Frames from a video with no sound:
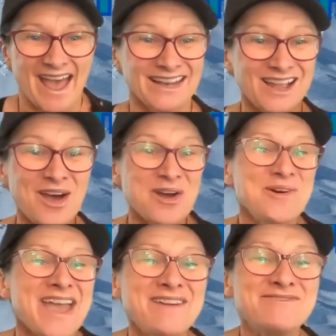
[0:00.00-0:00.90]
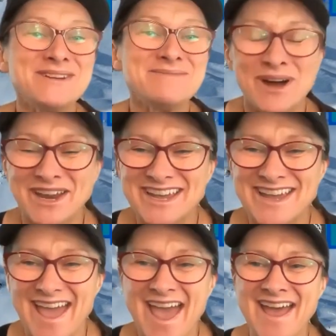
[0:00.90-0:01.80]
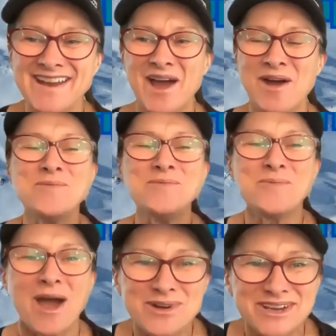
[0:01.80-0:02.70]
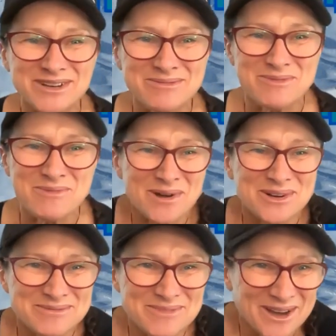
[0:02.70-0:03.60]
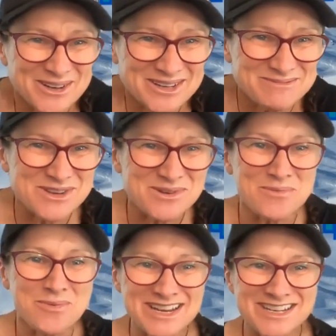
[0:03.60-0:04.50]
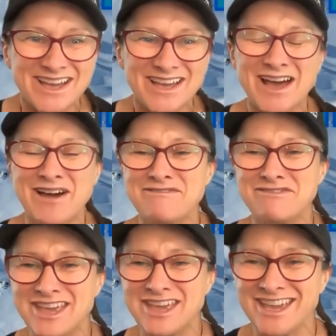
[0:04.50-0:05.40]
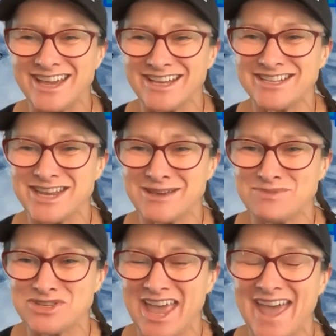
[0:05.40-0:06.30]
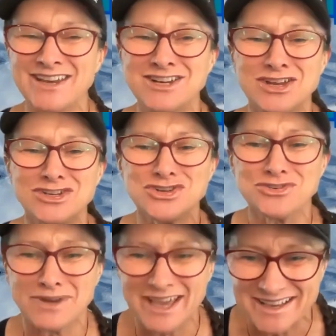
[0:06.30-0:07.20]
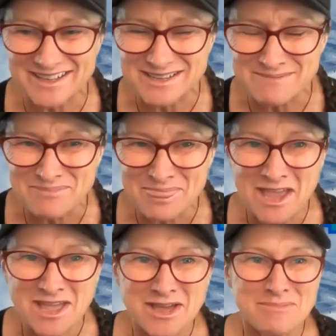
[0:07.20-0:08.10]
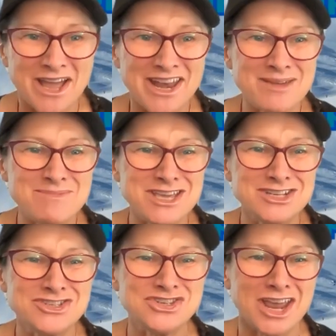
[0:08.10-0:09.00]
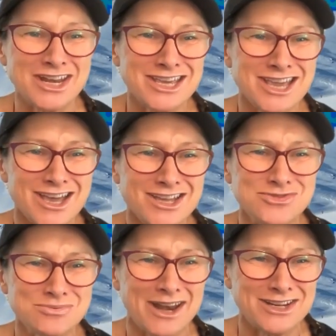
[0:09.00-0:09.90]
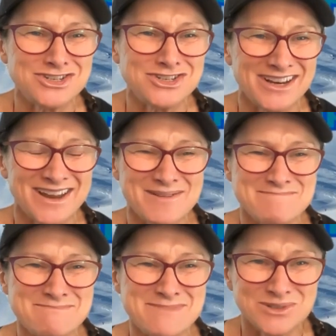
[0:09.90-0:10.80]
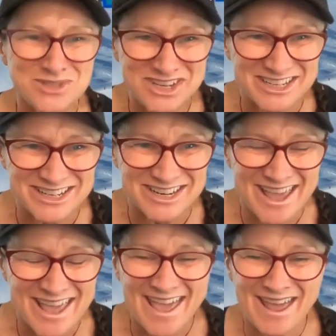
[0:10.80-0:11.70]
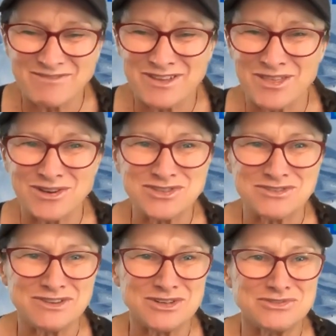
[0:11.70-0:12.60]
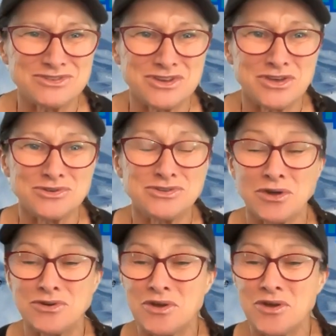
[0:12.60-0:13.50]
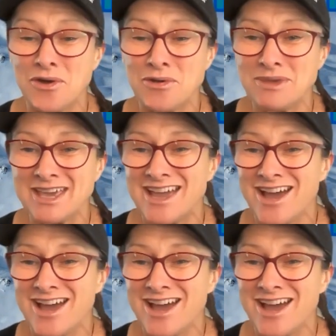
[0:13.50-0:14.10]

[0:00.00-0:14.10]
Hello, everybody, and welcome to Winter RVing Tips and Tricks. My name is Jenny Adrenogen Milton, and for those of you who don't know me,